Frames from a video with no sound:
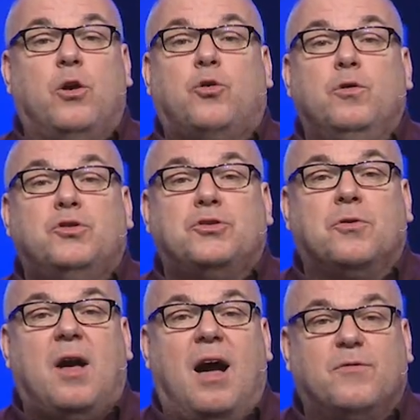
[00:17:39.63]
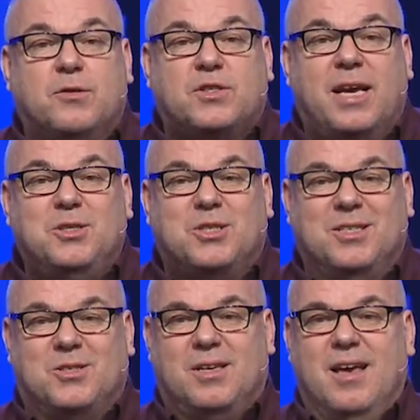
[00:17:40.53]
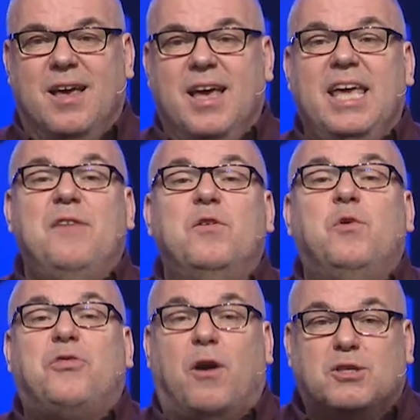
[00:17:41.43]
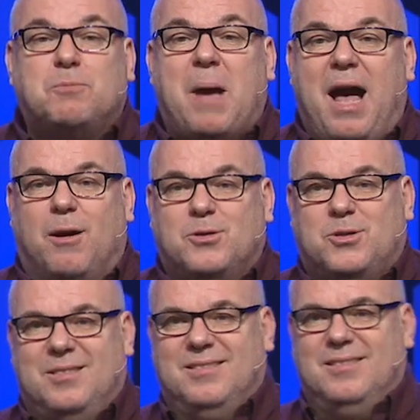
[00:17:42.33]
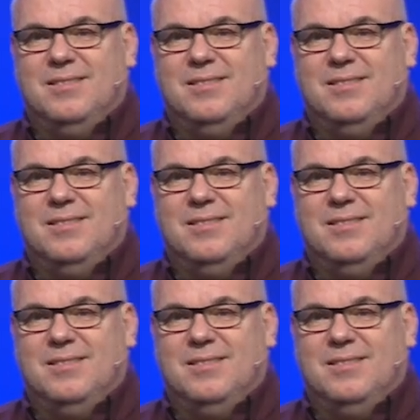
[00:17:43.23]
crucial conversations, even with our spouse.